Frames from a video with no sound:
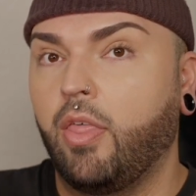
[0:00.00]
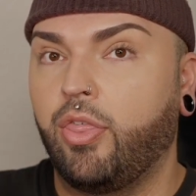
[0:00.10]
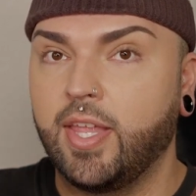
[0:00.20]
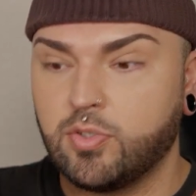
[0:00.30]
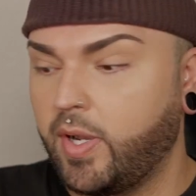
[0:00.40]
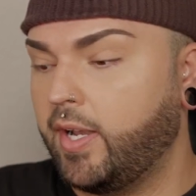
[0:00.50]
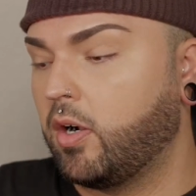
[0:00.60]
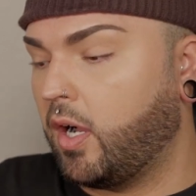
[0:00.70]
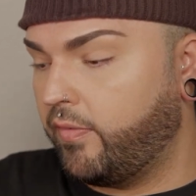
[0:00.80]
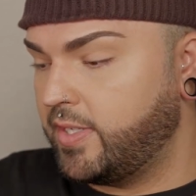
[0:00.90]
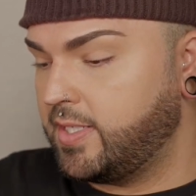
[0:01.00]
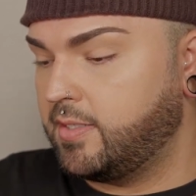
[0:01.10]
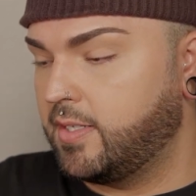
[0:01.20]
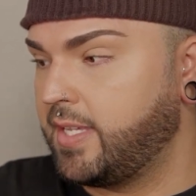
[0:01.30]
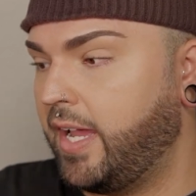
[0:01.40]
This right here obviously
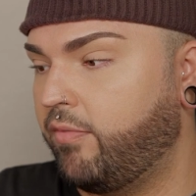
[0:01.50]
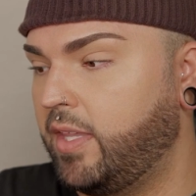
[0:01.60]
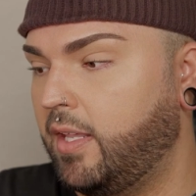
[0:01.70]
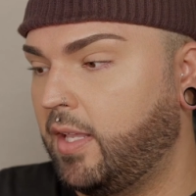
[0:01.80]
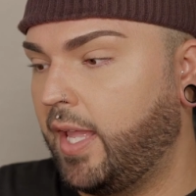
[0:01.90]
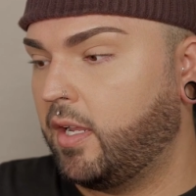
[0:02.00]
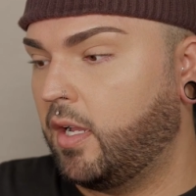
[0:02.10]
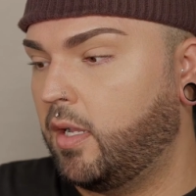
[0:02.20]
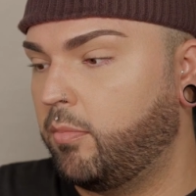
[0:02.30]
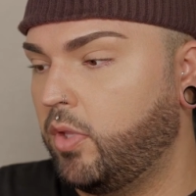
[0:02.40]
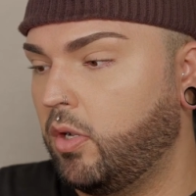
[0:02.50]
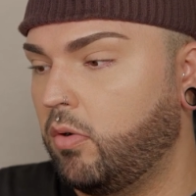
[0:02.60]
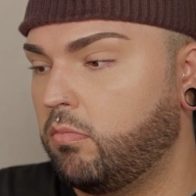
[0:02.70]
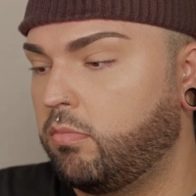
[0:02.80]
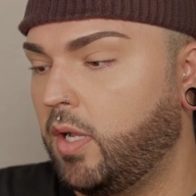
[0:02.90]
does have the like, um, you
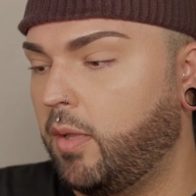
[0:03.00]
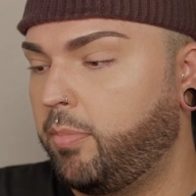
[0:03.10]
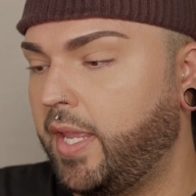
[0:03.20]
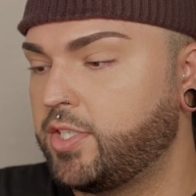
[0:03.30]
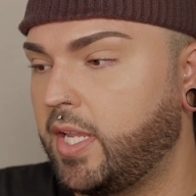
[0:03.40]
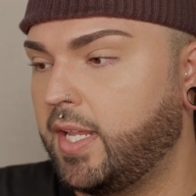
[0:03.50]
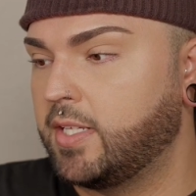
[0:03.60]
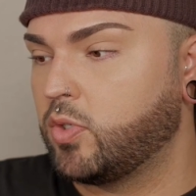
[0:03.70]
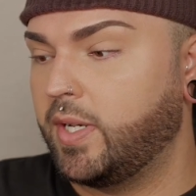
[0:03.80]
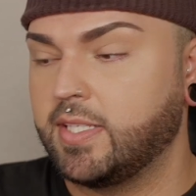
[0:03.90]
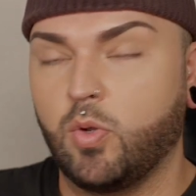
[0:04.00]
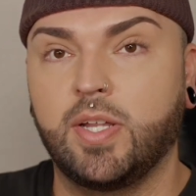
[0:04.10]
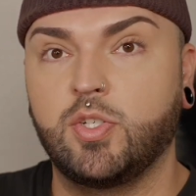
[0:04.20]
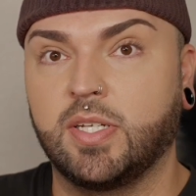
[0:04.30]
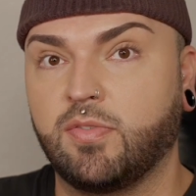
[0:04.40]
know, uh, B H A in it, so it is
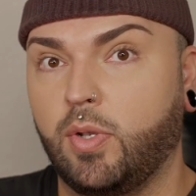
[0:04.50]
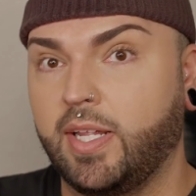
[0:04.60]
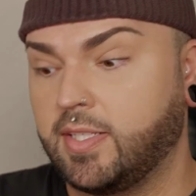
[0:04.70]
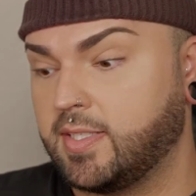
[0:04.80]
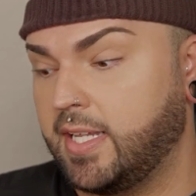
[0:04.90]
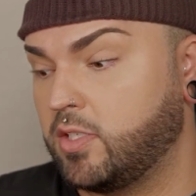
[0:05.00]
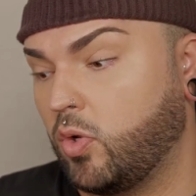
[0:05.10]
going to exfoliate the skin.